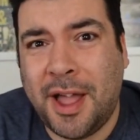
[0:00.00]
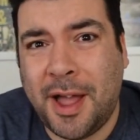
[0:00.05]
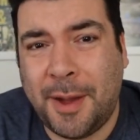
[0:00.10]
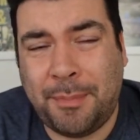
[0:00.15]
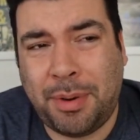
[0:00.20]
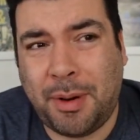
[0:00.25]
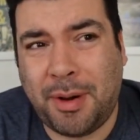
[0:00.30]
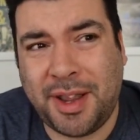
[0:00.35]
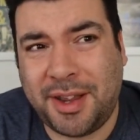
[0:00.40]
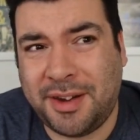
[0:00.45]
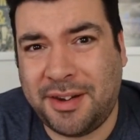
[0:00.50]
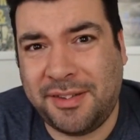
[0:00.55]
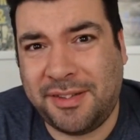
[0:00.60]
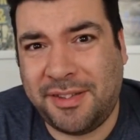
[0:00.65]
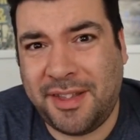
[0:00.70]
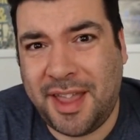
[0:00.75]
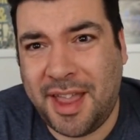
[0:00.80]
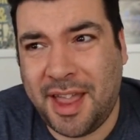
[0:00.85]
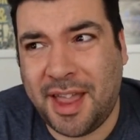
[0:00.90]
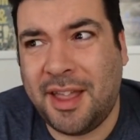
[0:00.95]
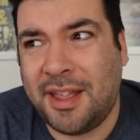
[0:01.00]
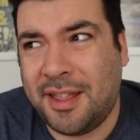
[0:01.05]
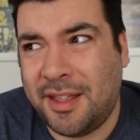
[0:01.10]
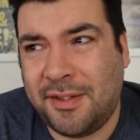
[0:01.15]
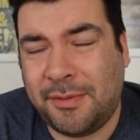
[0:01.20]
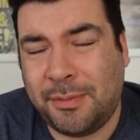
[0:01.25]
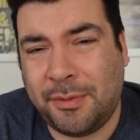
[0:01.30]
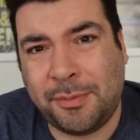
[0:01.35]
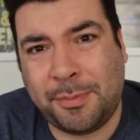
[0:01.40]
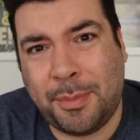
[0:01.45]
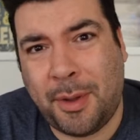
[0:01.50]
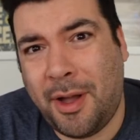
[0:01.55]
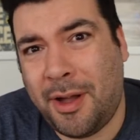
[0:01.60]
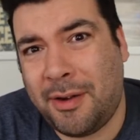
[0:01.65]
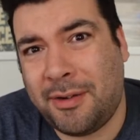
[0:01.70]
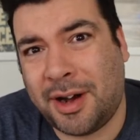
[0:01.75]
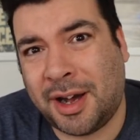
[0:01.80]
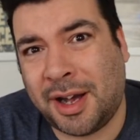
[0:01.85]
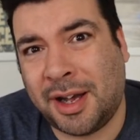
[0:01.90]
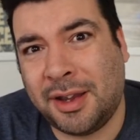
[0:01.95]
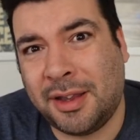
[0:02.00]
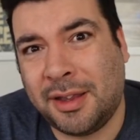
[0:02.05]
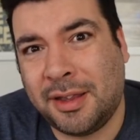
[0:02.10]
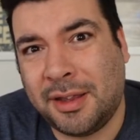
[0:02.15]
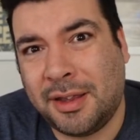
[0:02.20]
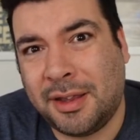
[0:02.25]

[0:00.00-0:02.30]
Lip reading: are probably going to say, this was boring.